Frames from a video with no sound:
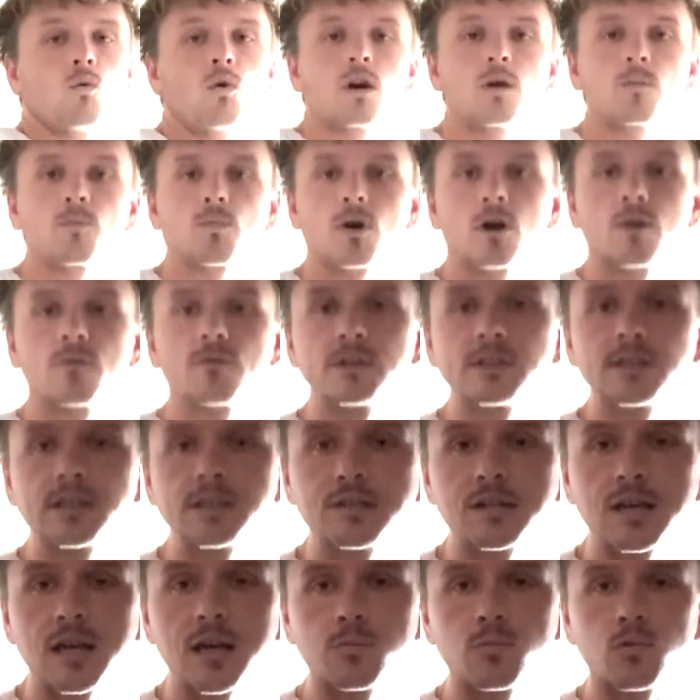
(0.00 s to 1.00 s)
perfect
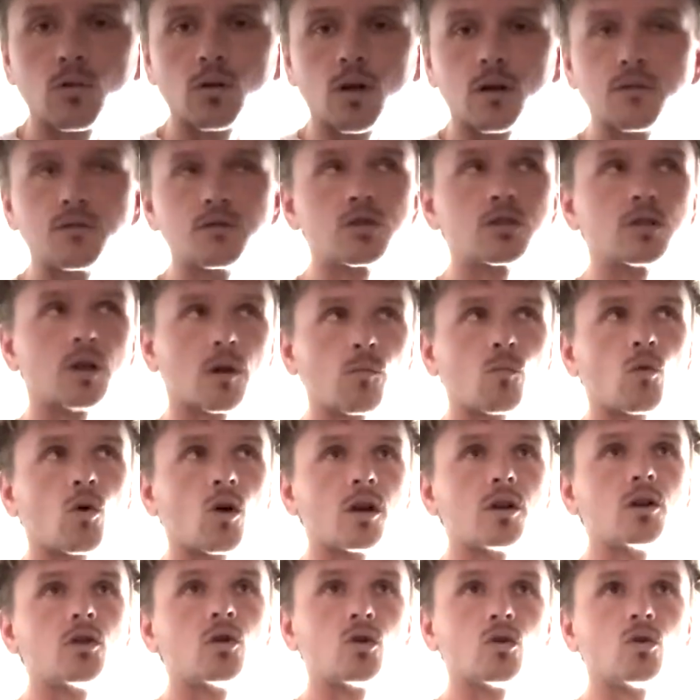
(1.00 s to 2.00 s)
example of someone
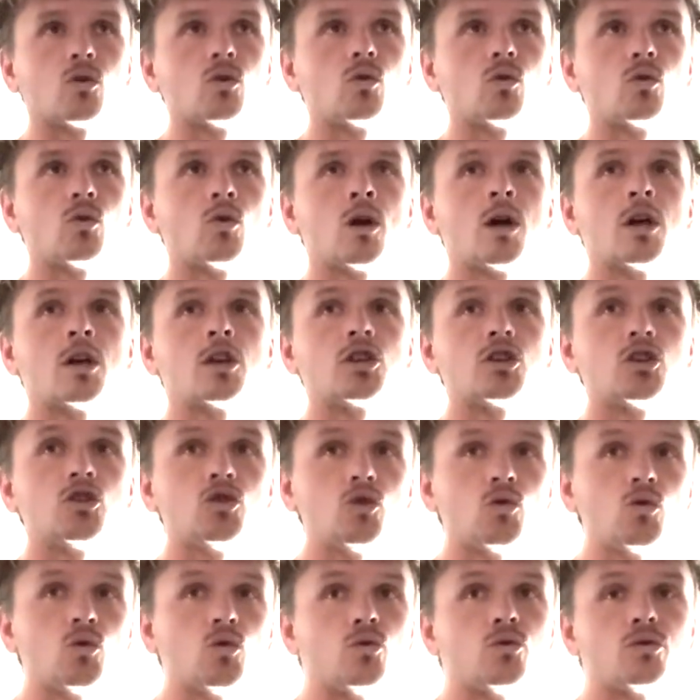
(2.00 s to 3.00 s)
who
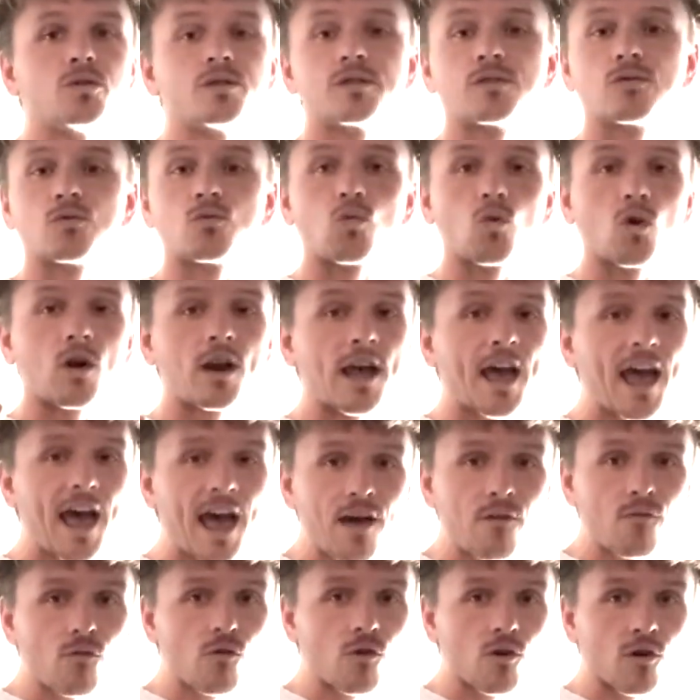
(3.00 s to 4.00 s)
used
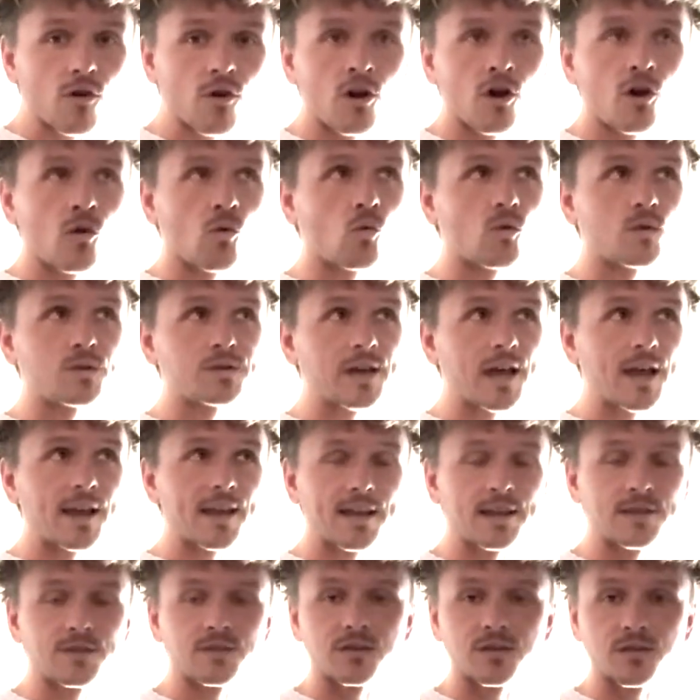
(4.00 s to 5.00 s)
whatever was at
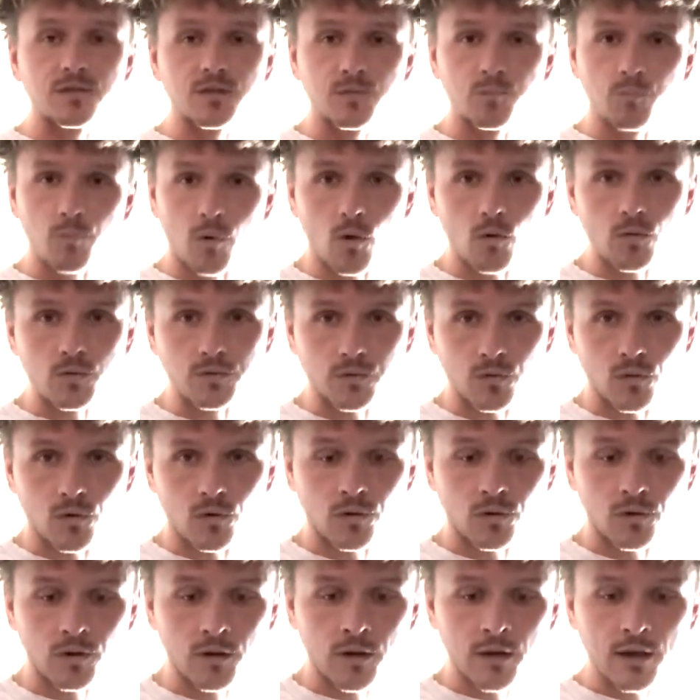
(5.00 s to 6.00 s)
his
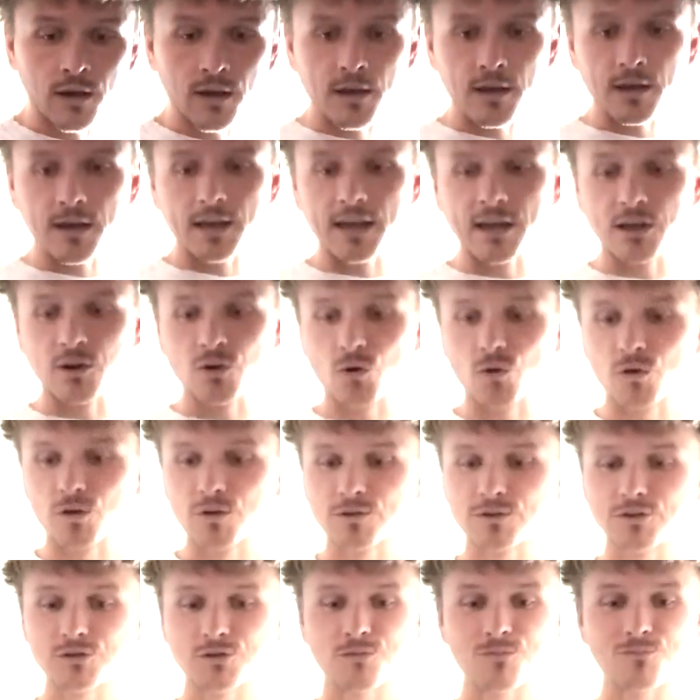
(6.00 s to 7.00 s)
disposal in order
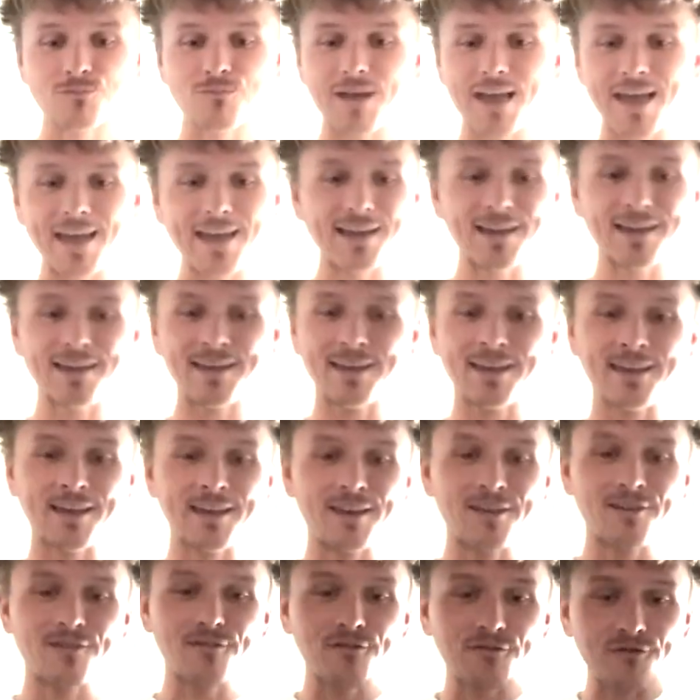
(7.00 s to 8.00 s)
to make
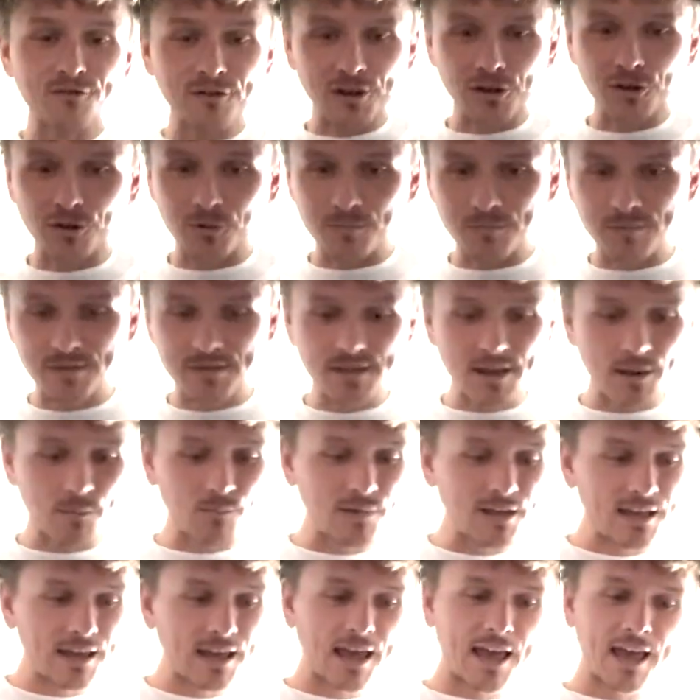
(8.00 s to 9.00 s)
films that
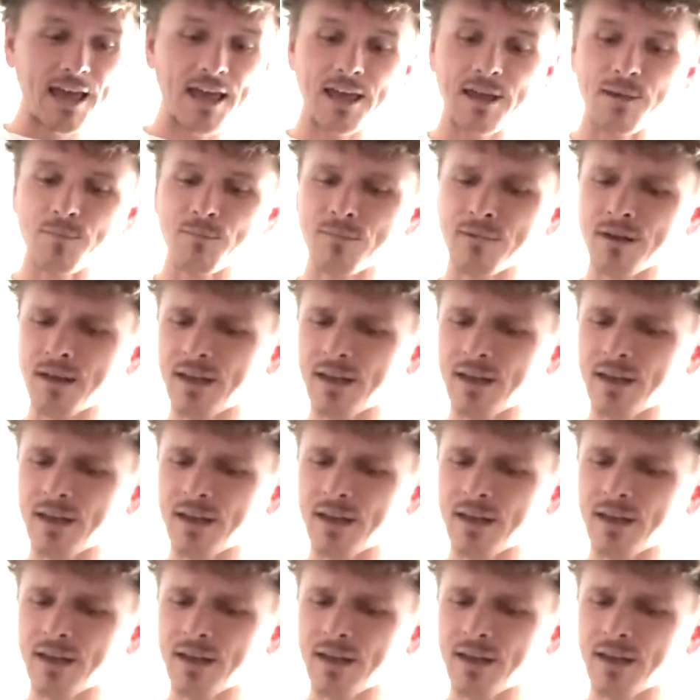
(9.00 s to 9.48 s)
became